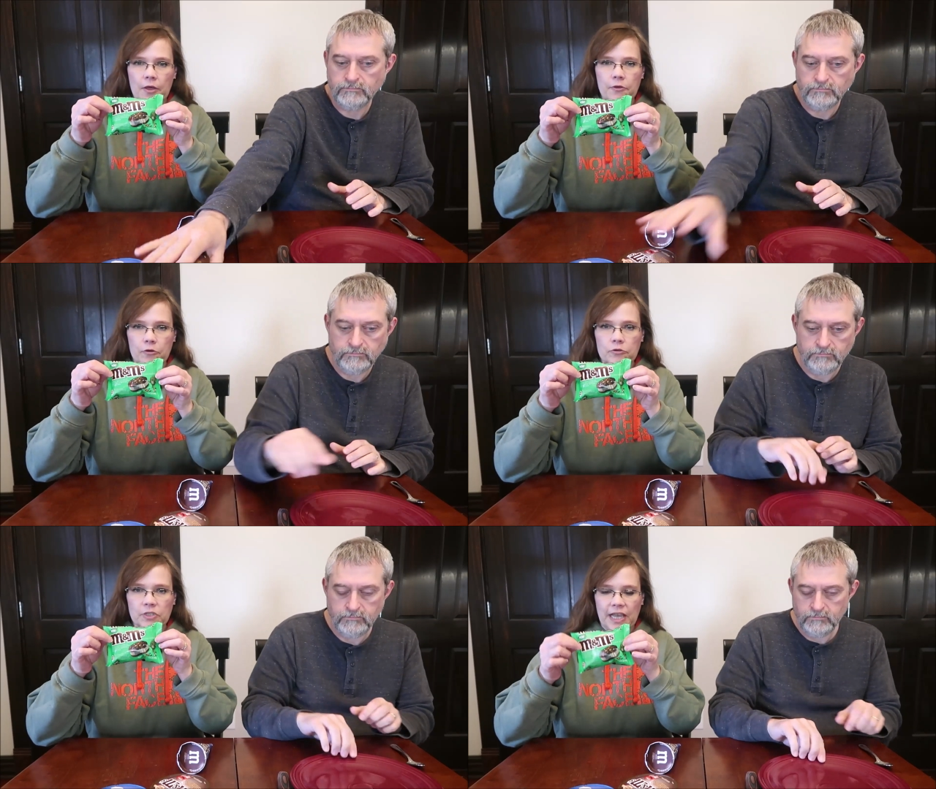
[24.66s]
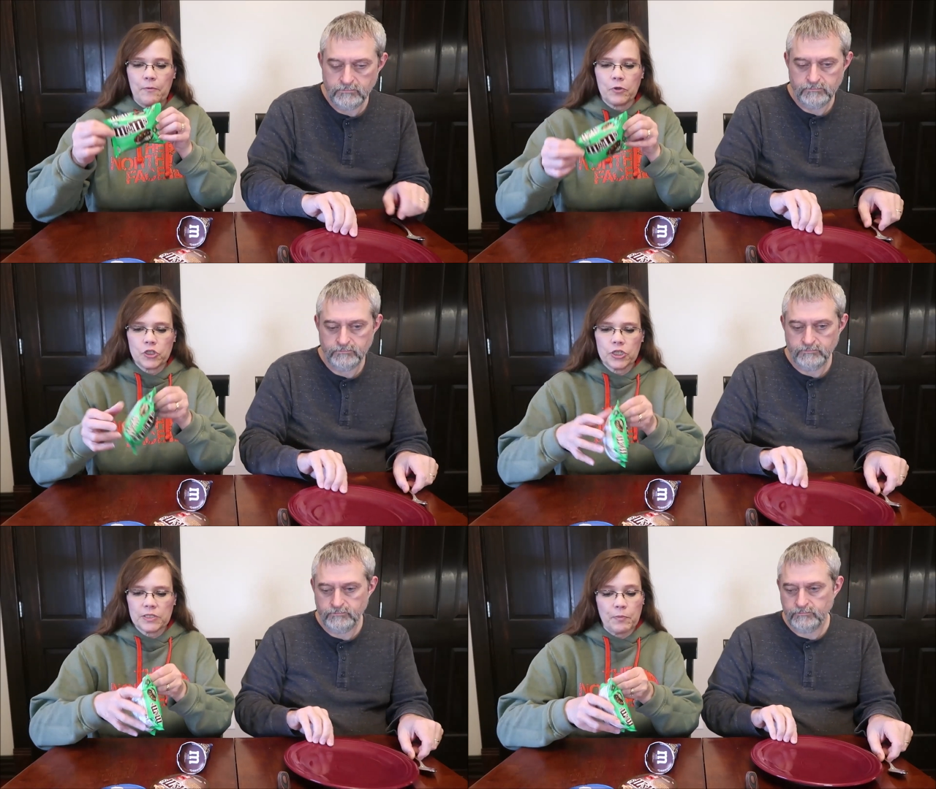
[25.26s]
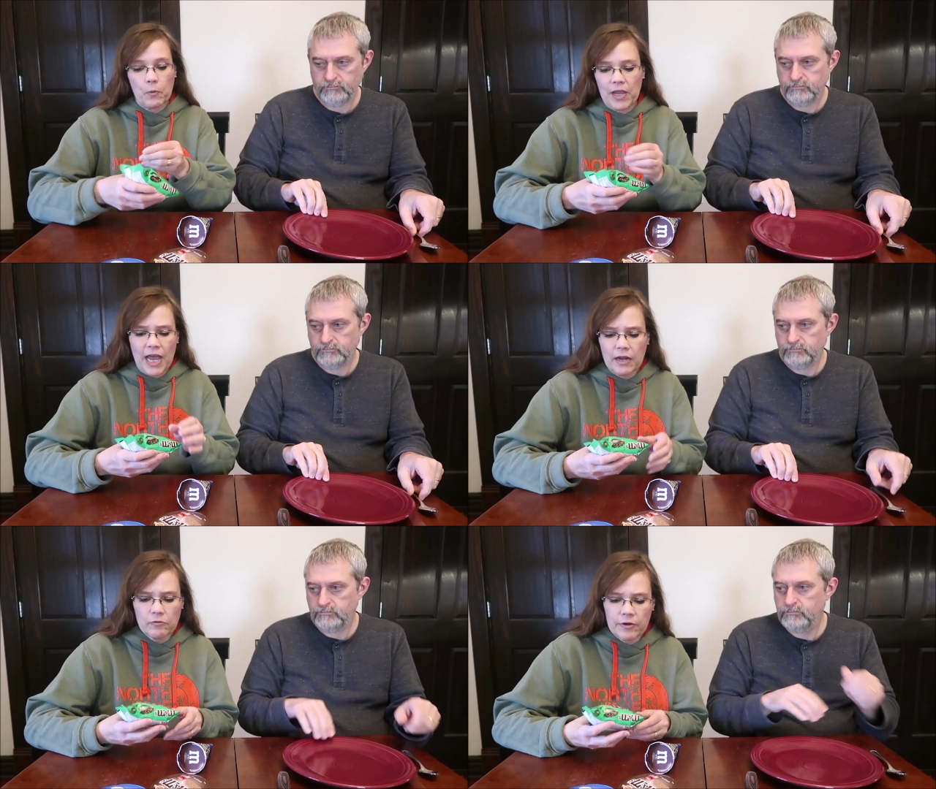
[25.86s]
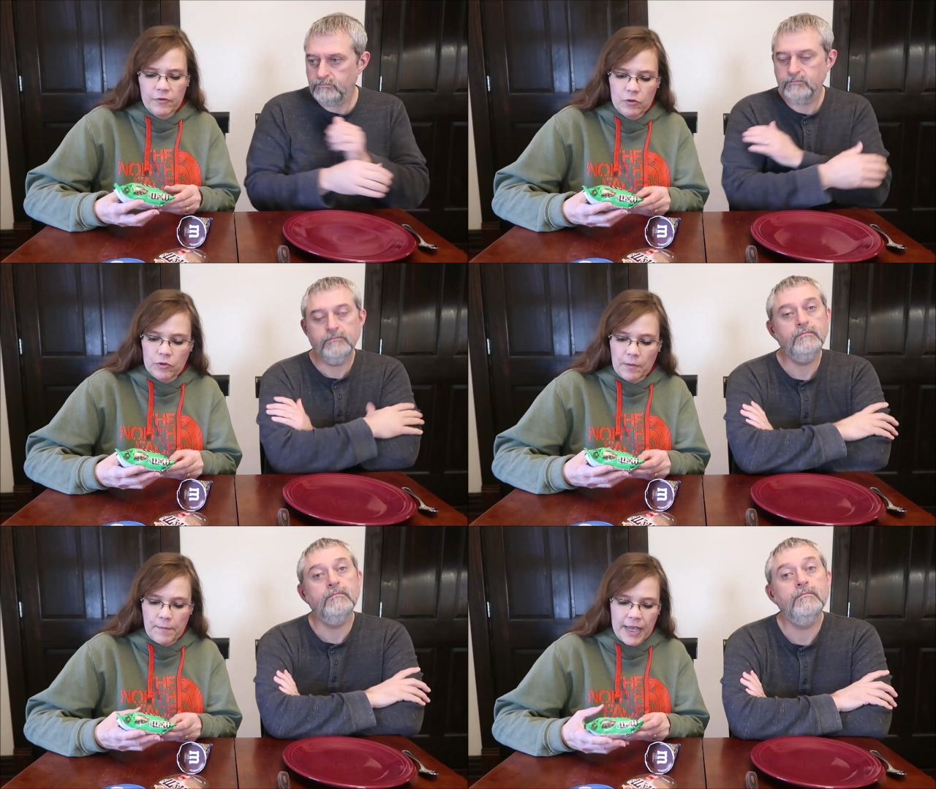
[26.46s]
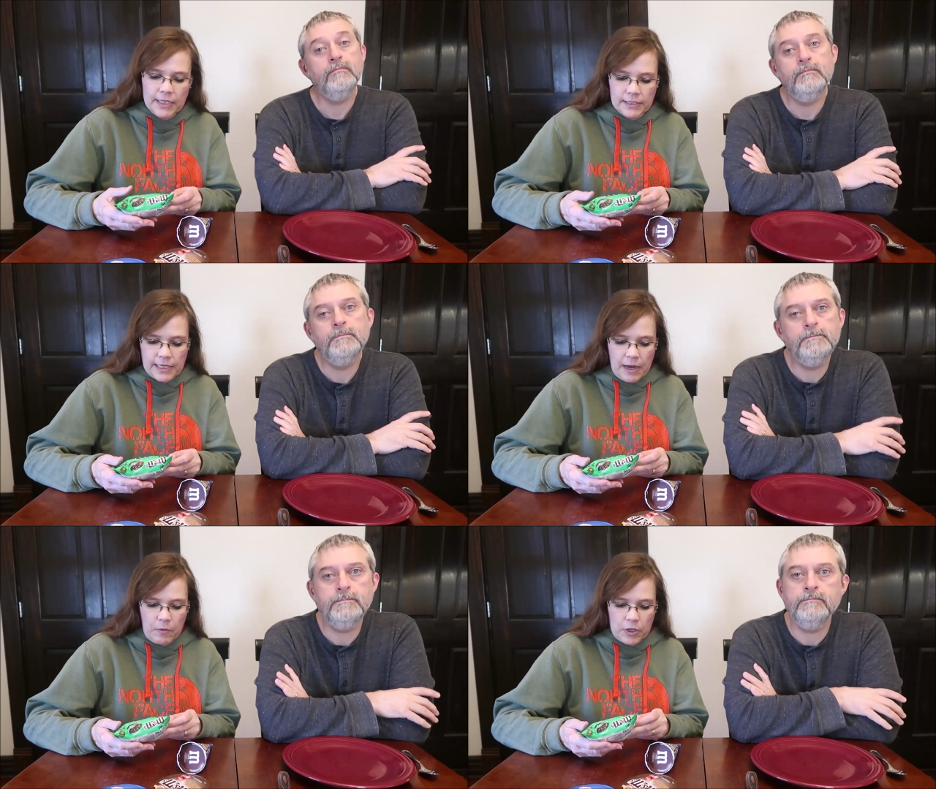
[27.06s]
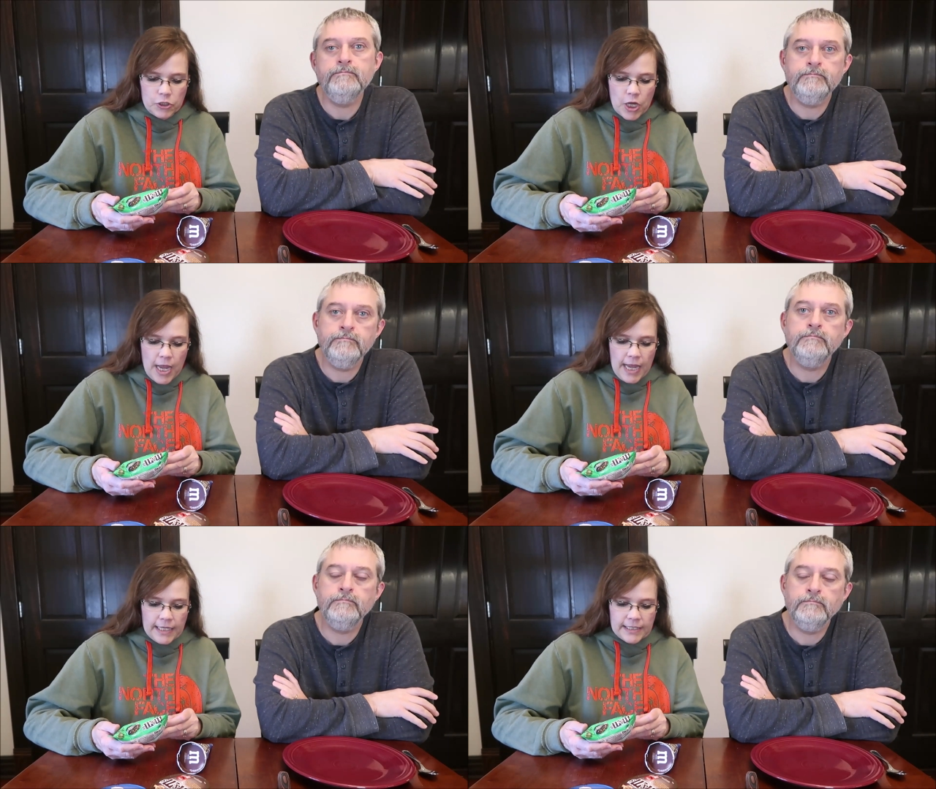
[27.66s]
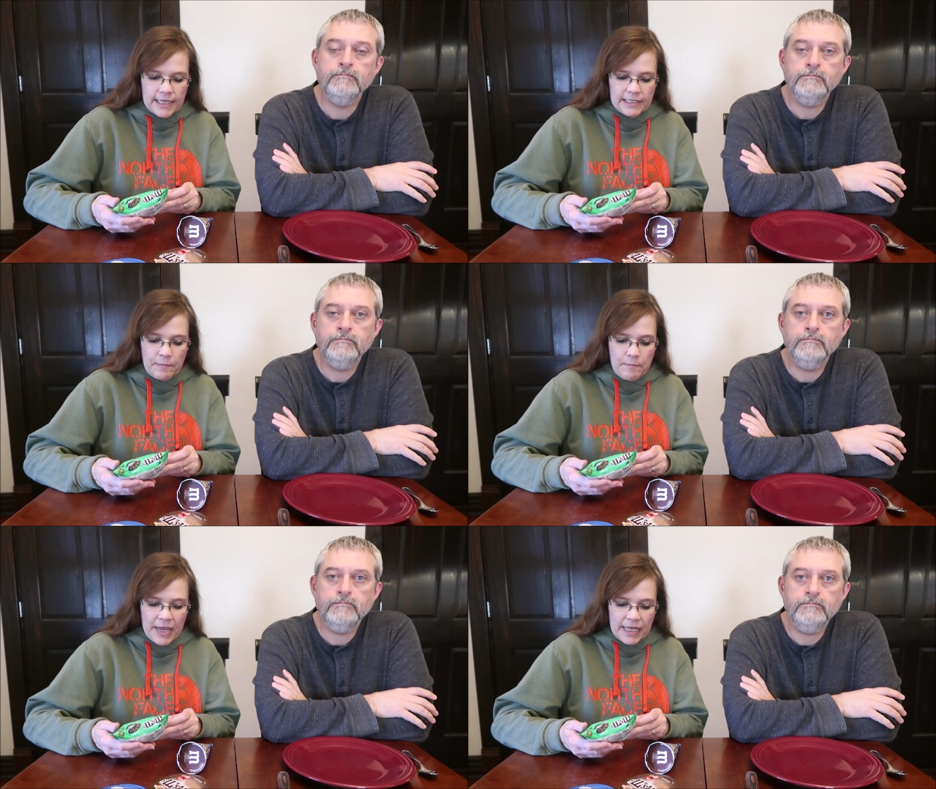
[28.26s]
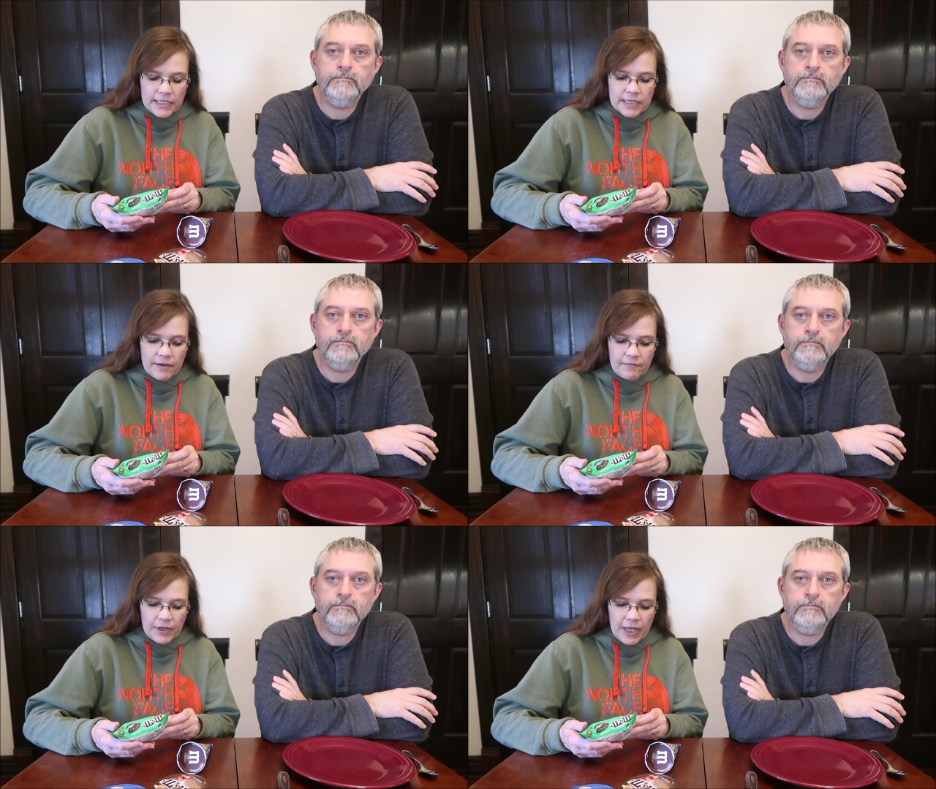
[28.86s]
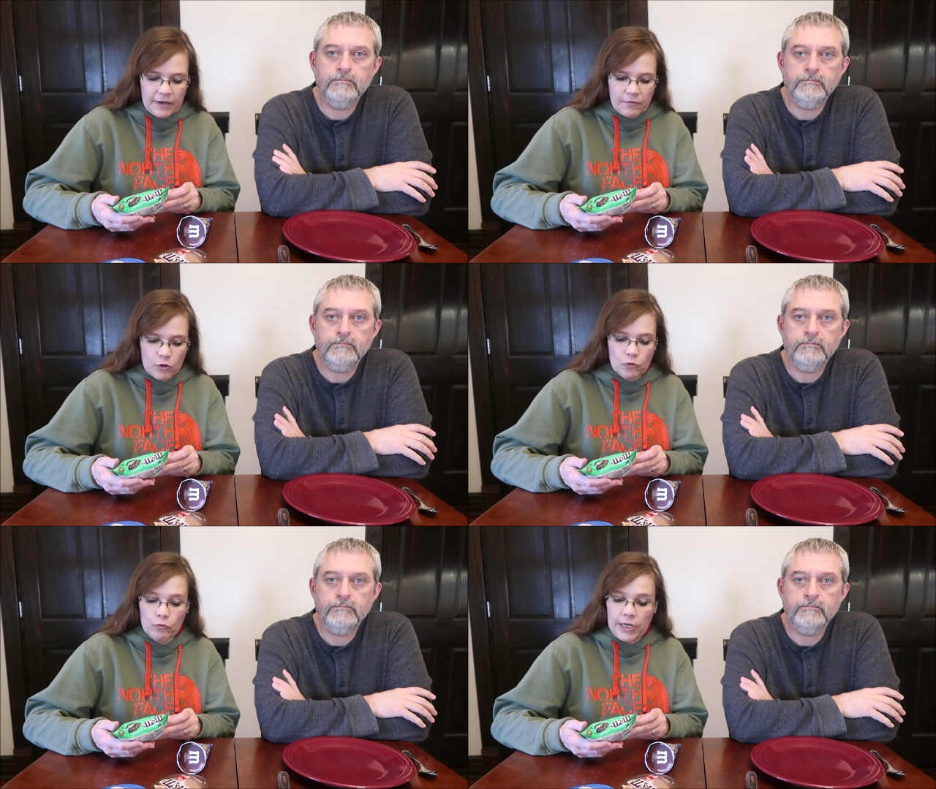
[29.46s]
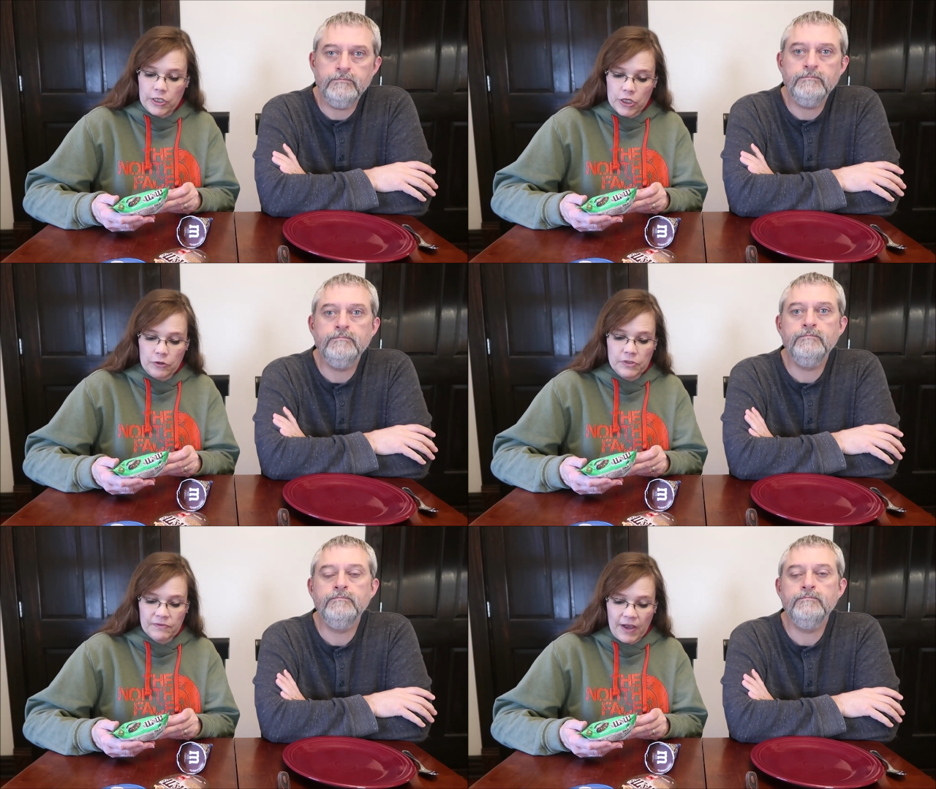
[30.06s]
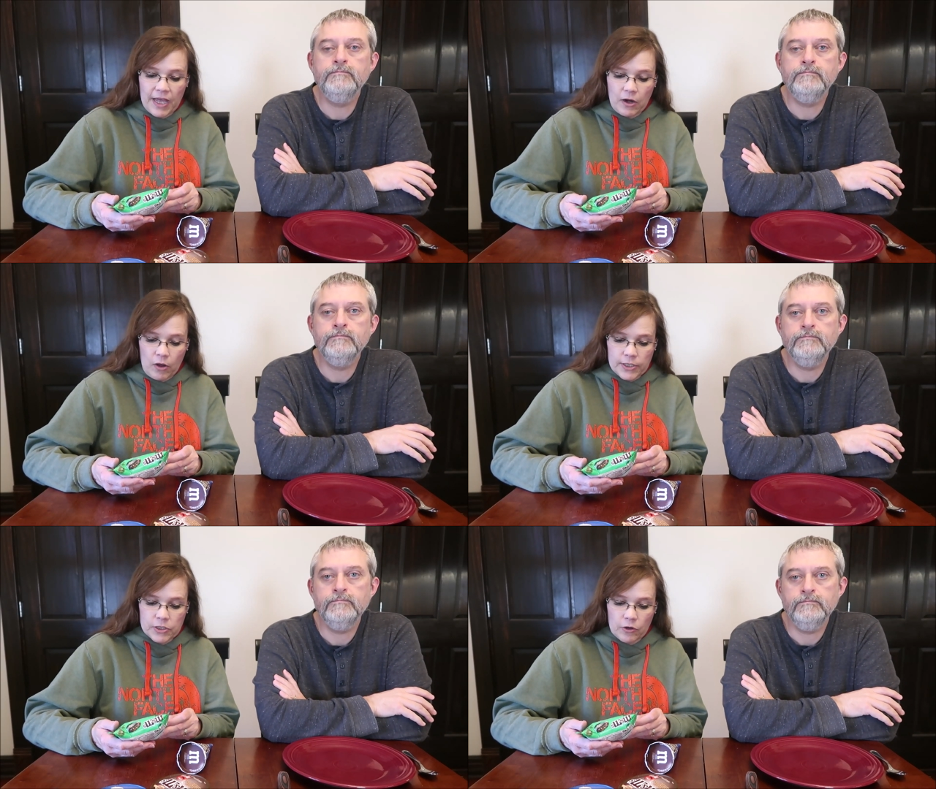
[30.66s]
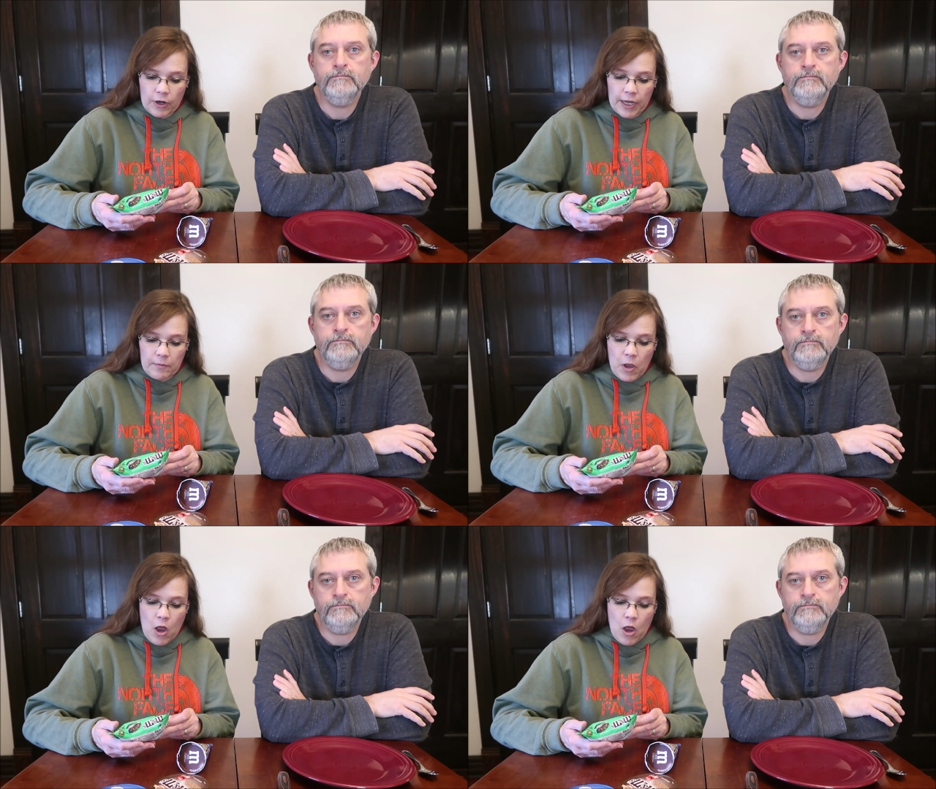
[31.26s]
Speaker 1: other sandwiches, but we hadn't reviewed the mint sandwich. It says mint flavored reduced fat ice cream